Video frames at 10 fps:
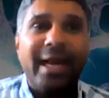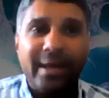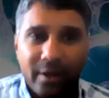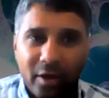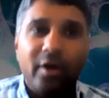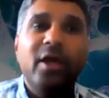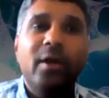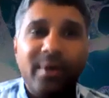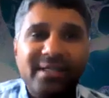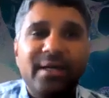and audio
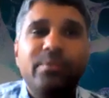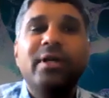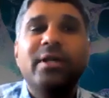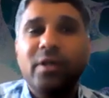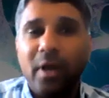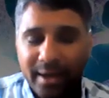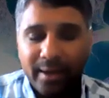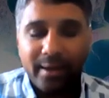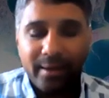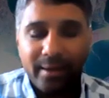perception is
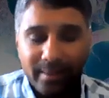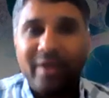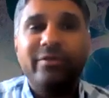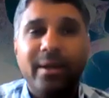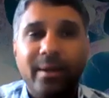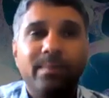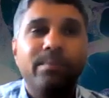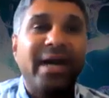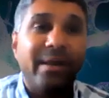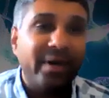one of
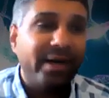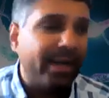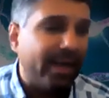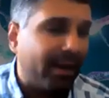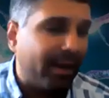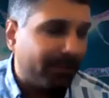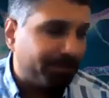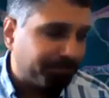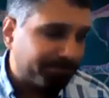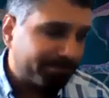the primary
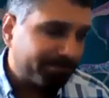kind